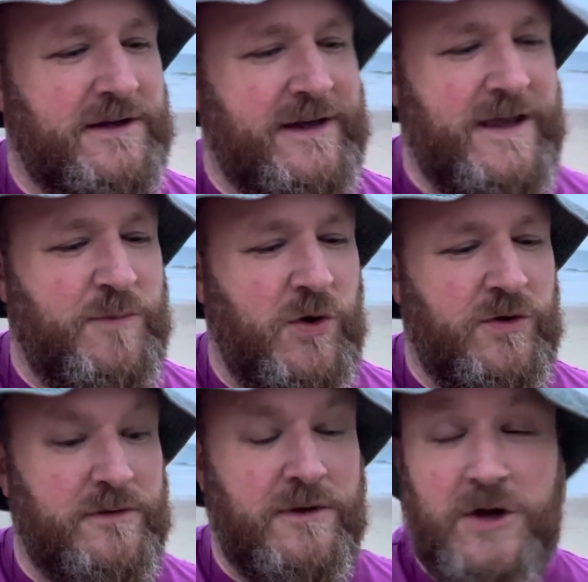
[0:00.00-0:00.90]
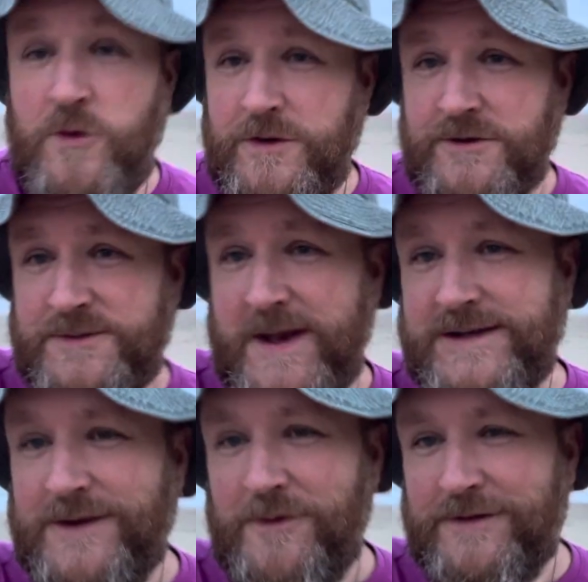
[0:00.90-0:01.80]
keep on locals
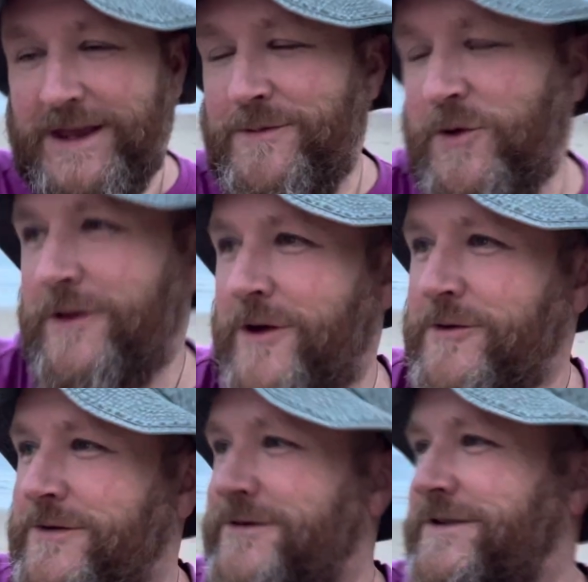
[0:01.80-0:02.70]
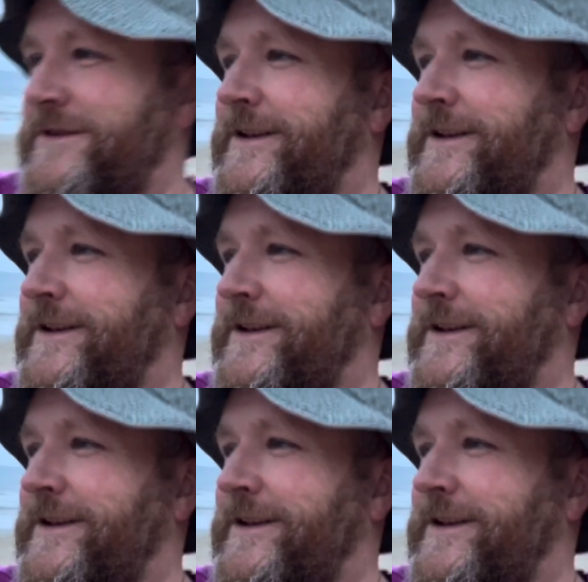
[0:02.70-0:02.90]
basically, we have to keep it on locals.